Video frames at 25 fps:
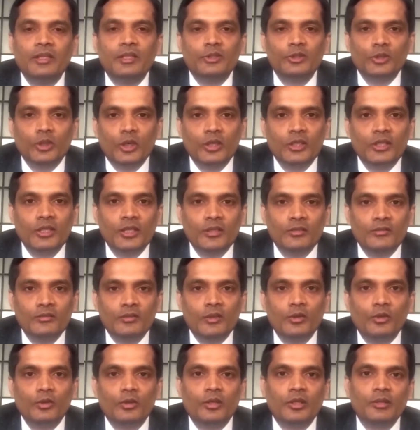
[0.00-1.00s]
What's the
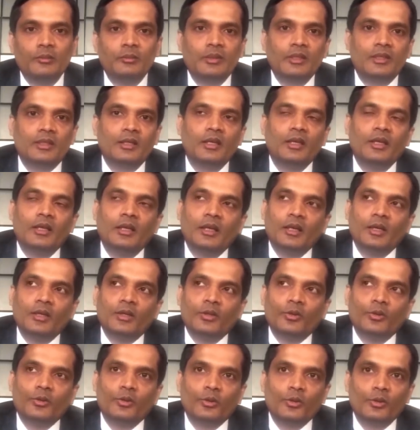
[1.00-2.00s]
difference between
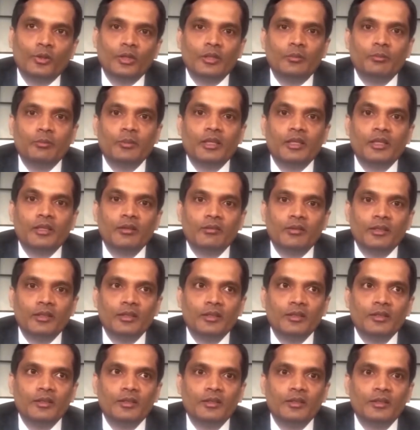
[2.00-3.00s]
acute and chronic
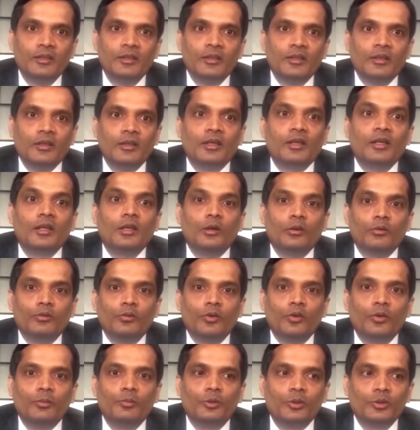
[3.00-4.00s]
back pain? Acute pain
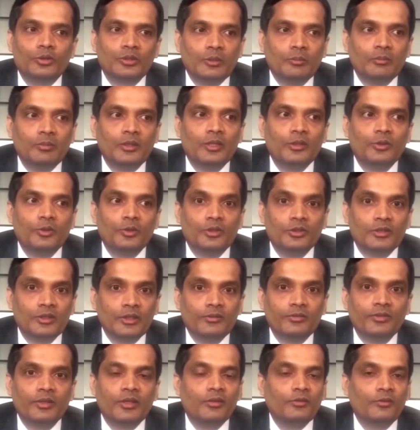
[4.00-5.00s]
is acute, less than
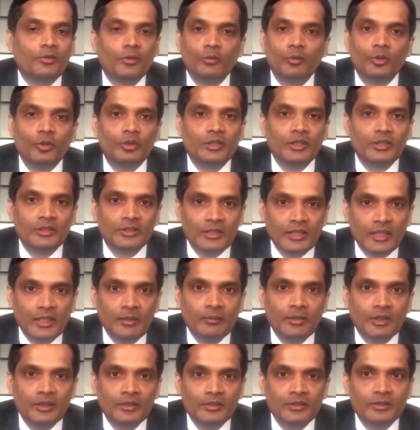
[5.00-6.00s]
three months is the
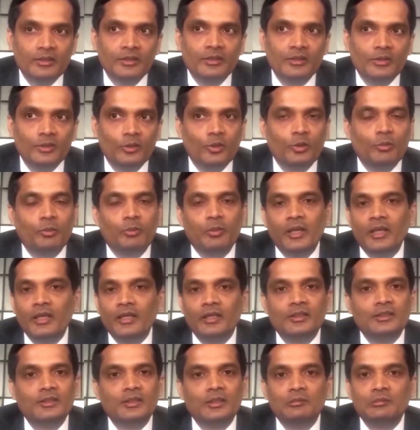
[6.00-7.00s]
cutoff that we give
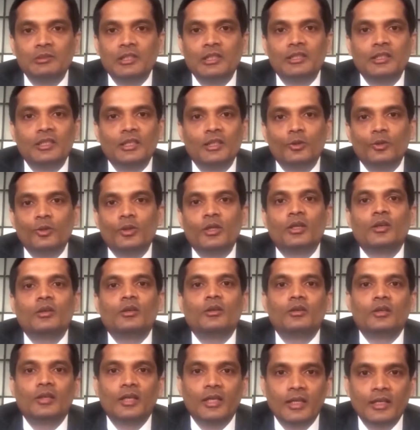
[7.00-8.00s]
usually. So
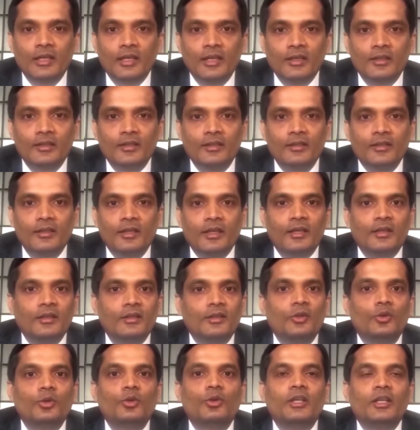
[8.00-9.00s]
anybody having less than three
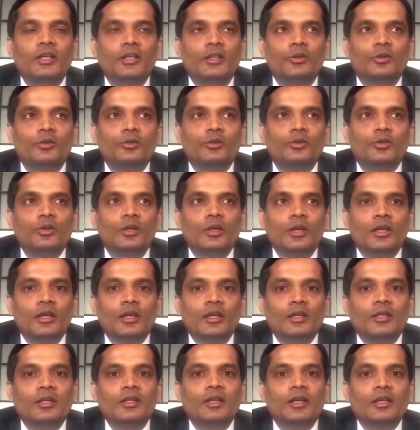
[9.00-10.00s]
months of back pain is
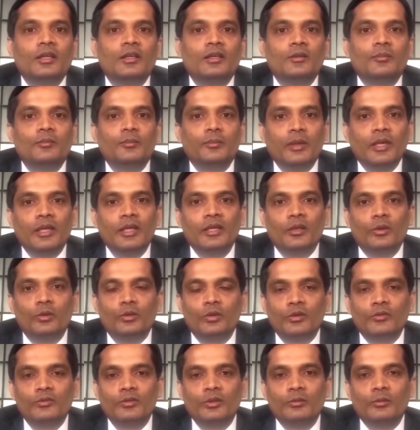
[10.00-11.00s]
acute back pain,
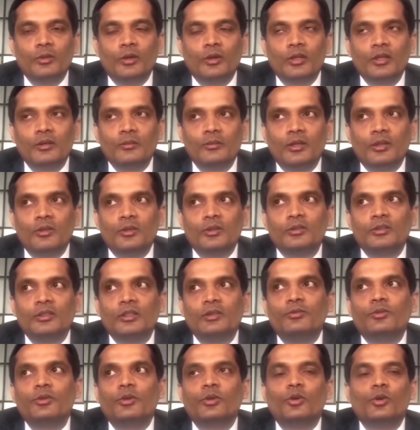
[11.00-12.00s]
which wherein we
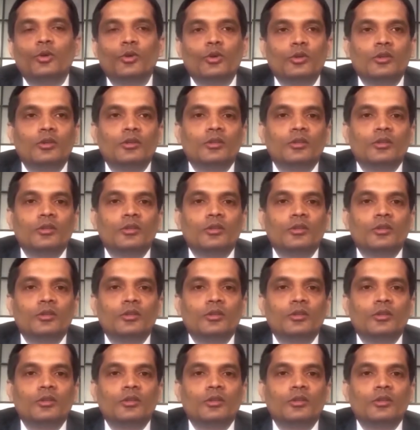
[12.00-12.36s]
say that